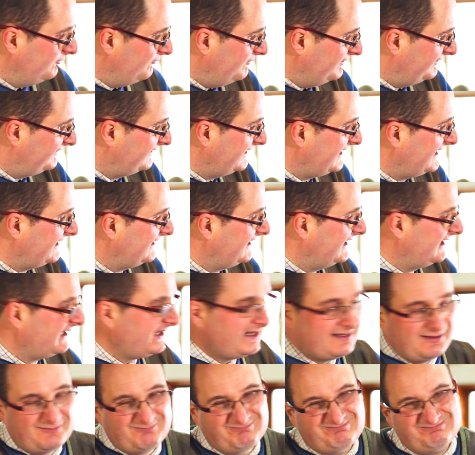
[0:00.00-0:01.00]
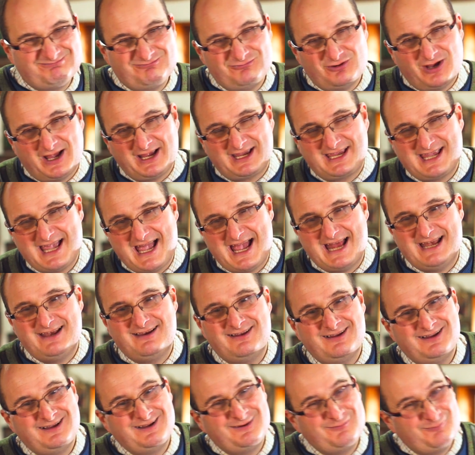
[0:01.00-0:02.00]
Rozina.
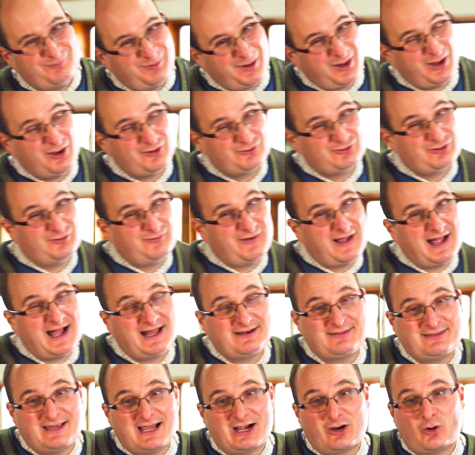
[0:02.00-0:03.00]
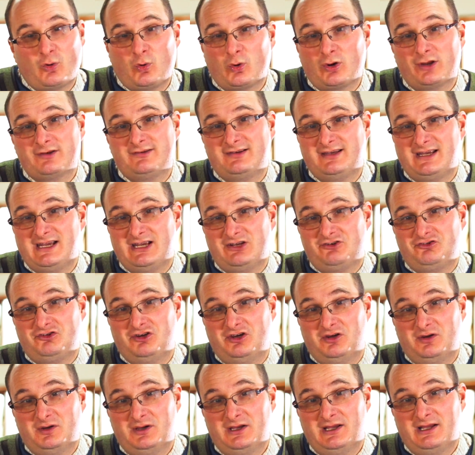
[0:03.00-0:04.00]
Again, Blaser have had that quality
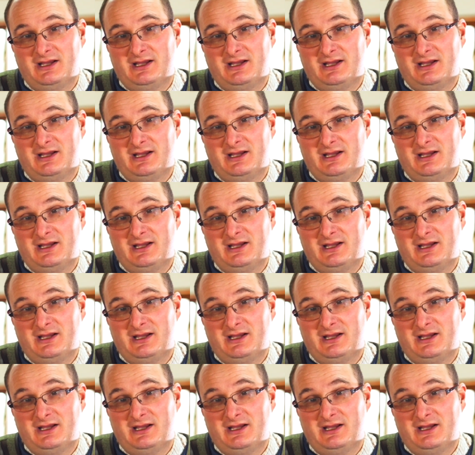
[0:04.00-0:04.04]
issue.